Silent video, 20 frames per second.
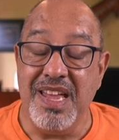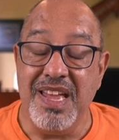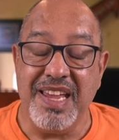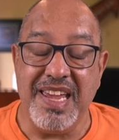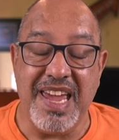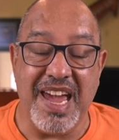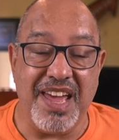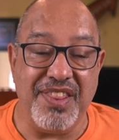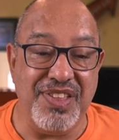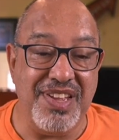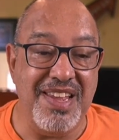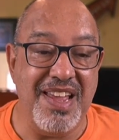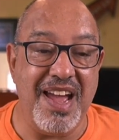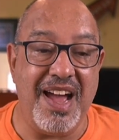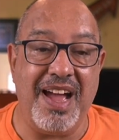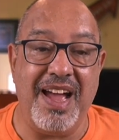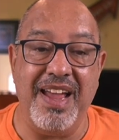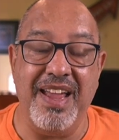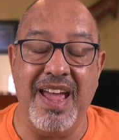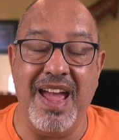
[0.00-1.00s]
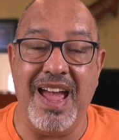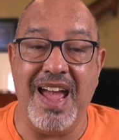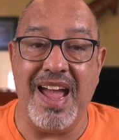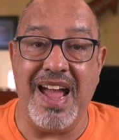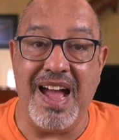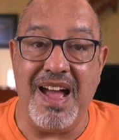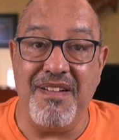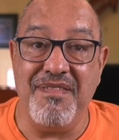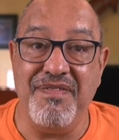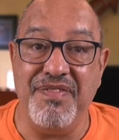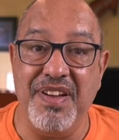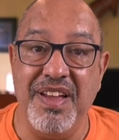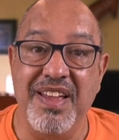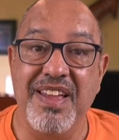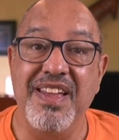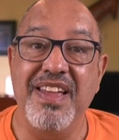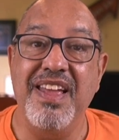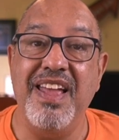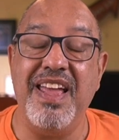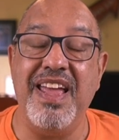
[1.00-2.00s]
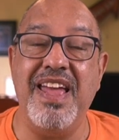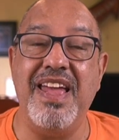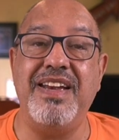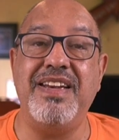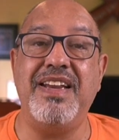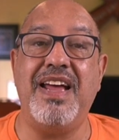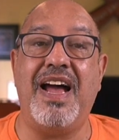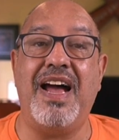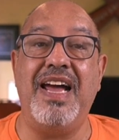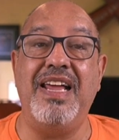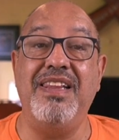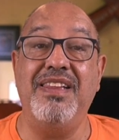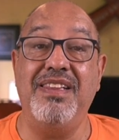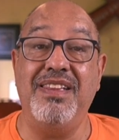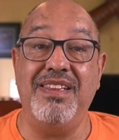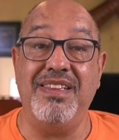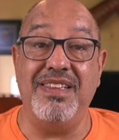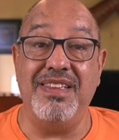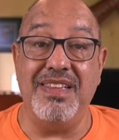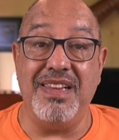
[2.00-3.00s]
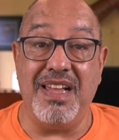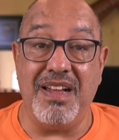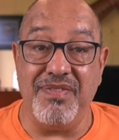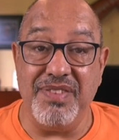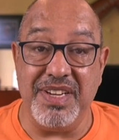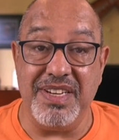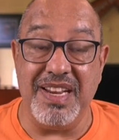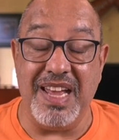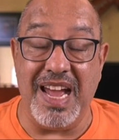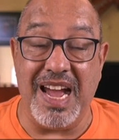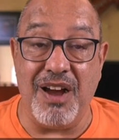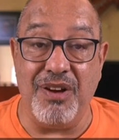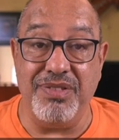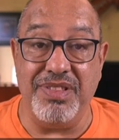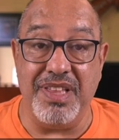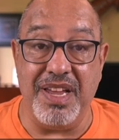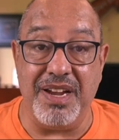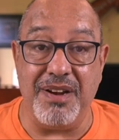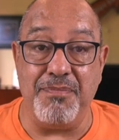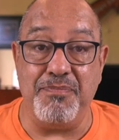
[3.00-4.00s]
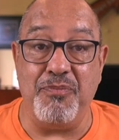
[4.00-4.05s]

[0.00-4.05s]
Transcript: Kathy, I have, and I love it out there.